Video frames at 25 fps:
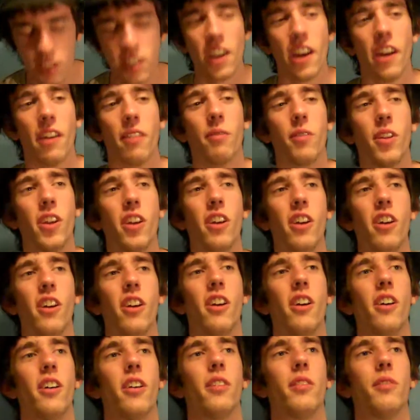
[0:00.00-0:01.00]
But yeah,
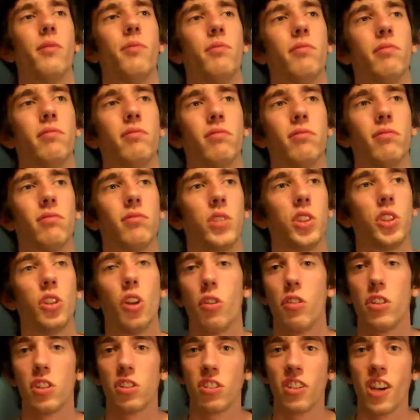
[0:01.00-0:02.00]

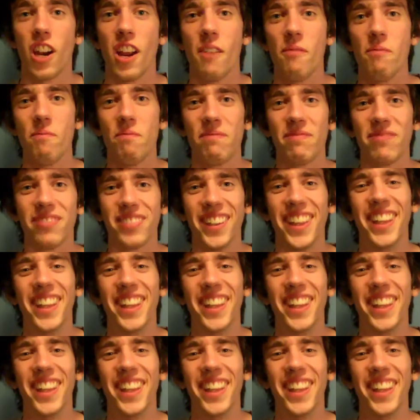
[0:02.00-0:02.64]
story's crap.